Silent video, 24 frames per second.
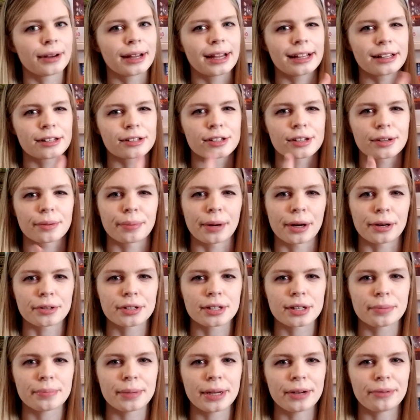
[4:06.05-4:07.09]
it's supposed
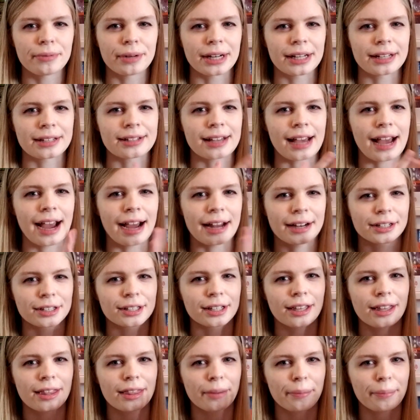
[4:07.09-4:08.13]
to be when it's
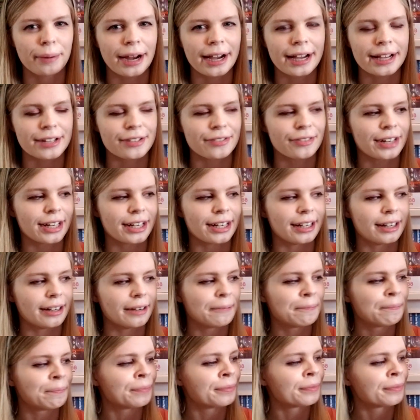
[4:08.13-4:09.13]
actually the prize figure,